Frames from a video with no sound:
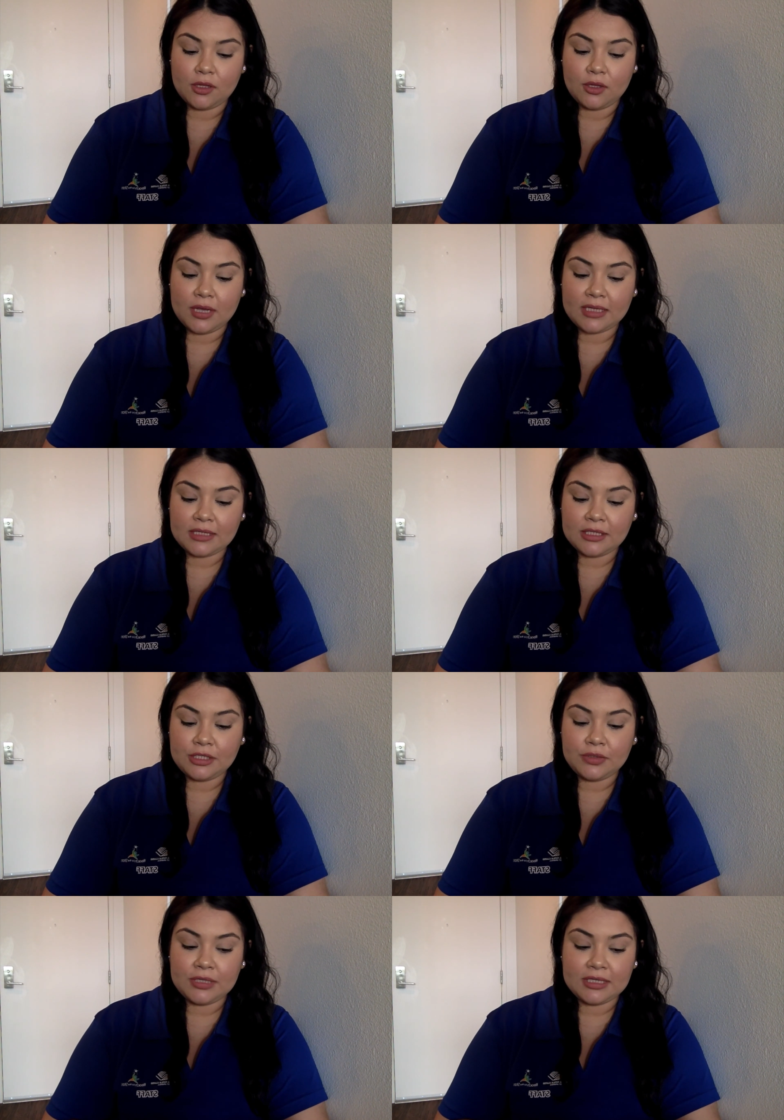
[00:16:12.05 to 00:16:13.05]
You guys can
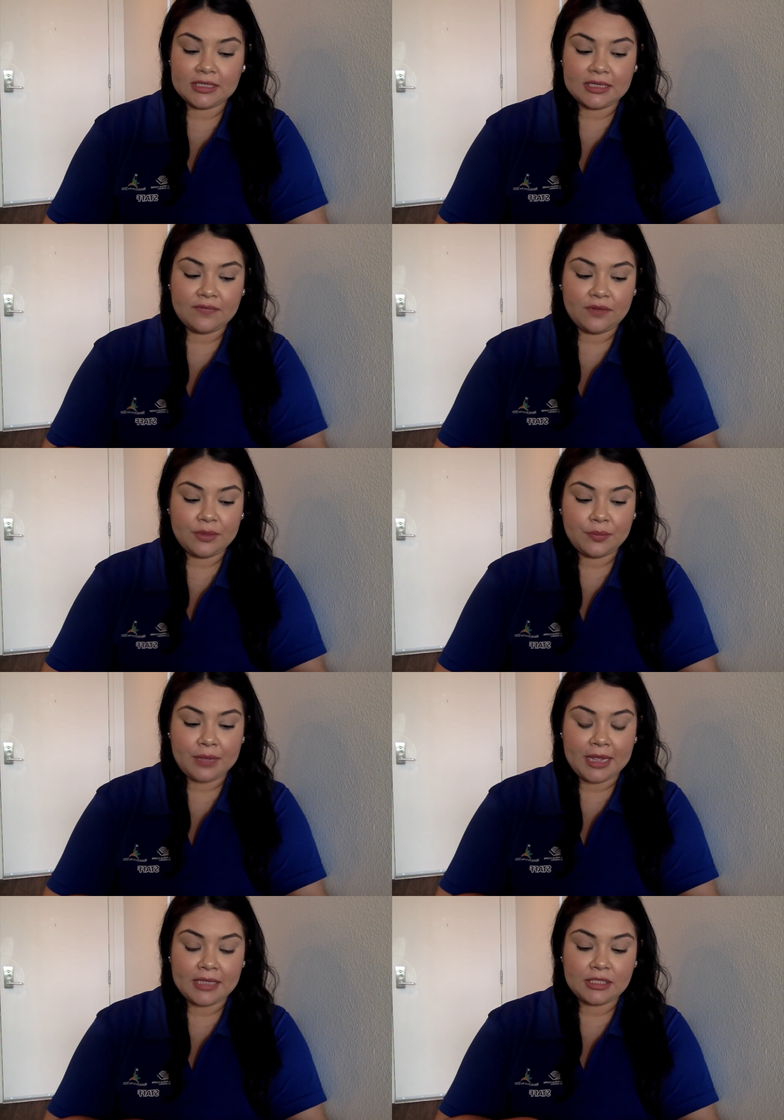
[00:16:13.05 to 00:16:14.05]
do it different
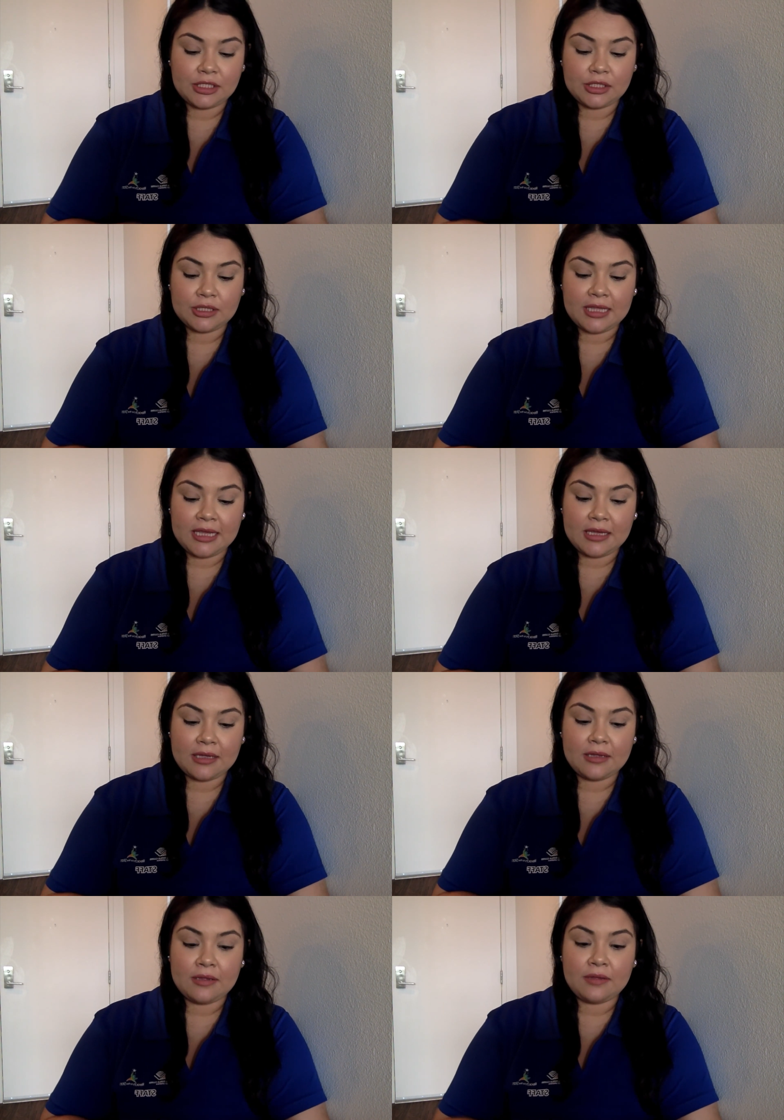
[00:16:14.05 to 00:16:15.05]
ways. Think
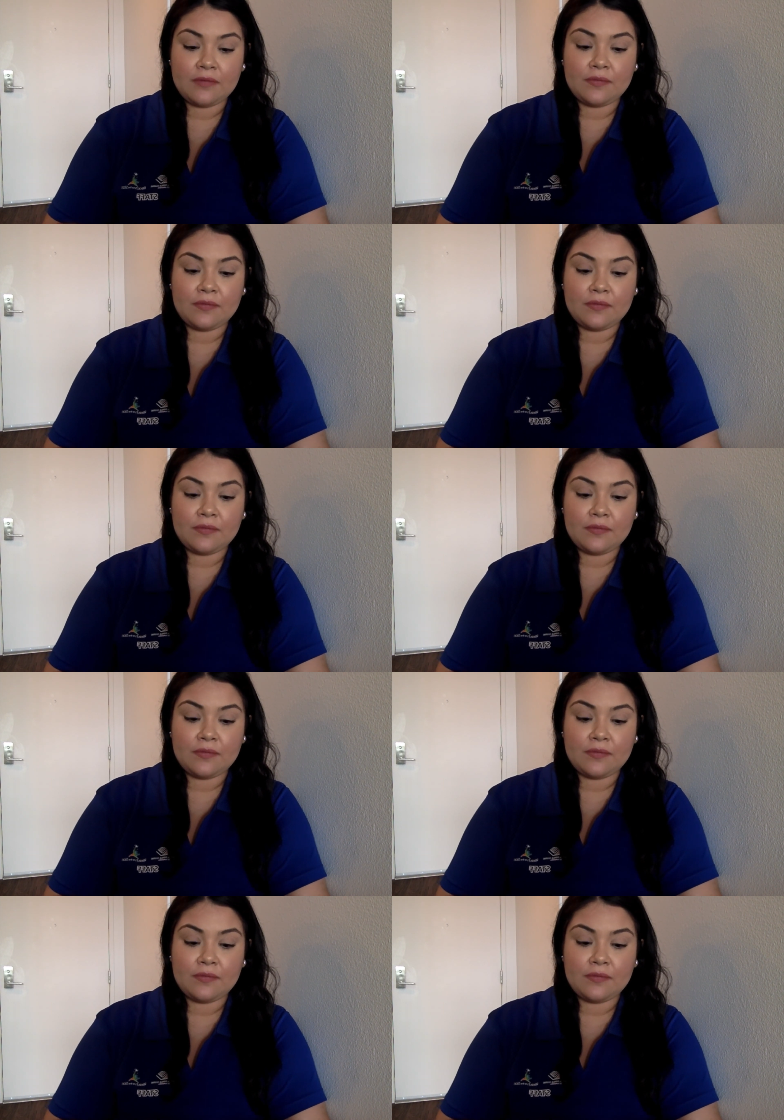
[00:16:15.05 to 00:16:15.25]
of